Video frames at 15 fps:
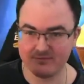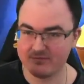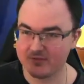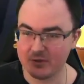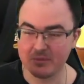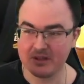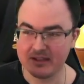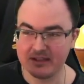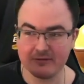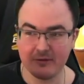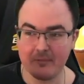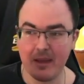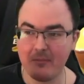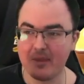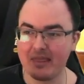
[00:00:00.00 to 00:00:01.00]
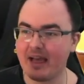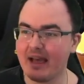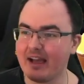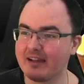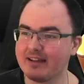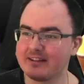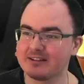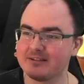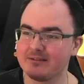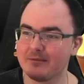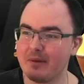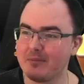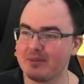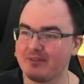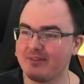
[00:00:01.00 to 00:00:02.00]
completely remember that. I actually
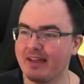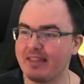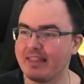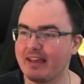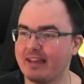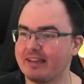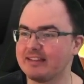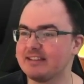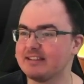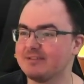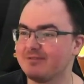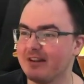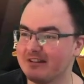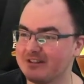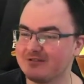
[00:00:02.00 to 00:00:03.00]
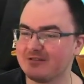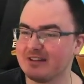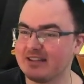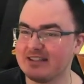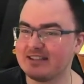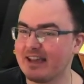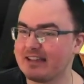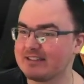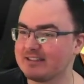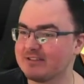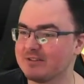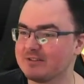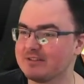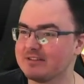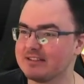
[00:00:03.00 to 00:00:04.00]
remember the fact that it is very tricky to get
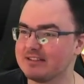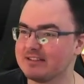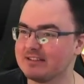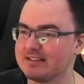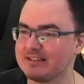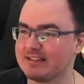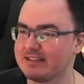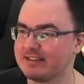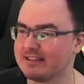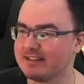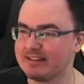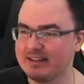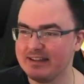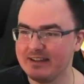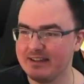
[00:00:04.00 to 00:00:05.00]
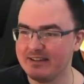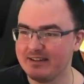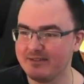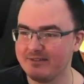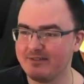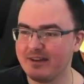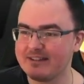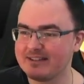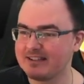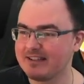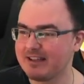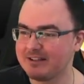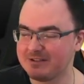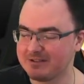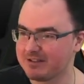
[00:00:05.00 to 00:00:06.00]
stuns. He's very
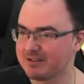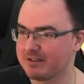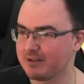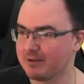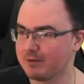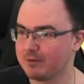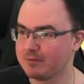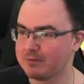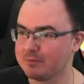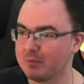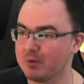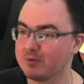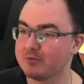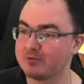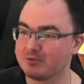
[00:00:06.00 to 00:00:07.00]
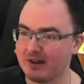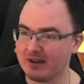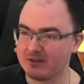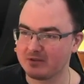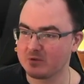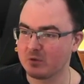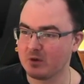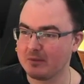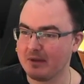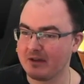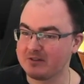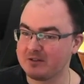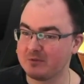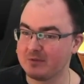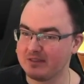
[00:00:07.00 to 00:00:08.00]
tenacious as Thrawn, but try not to worry
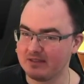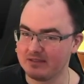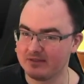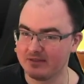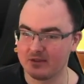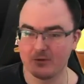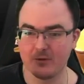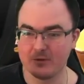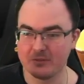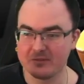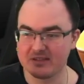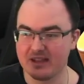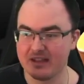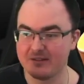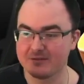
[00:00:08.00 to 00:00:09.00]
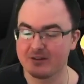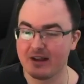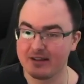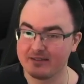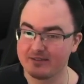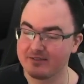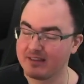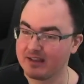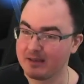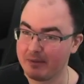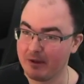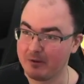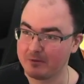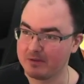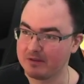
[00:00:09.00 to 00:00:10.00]
about it with Thrawn himself. Try and think
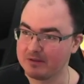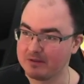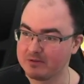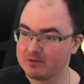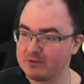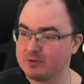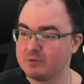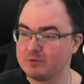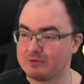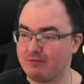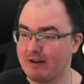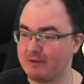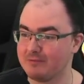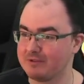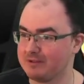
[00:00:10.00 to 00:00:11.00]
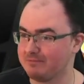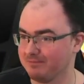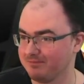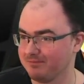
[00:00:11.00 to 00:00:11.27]
about the toons around him.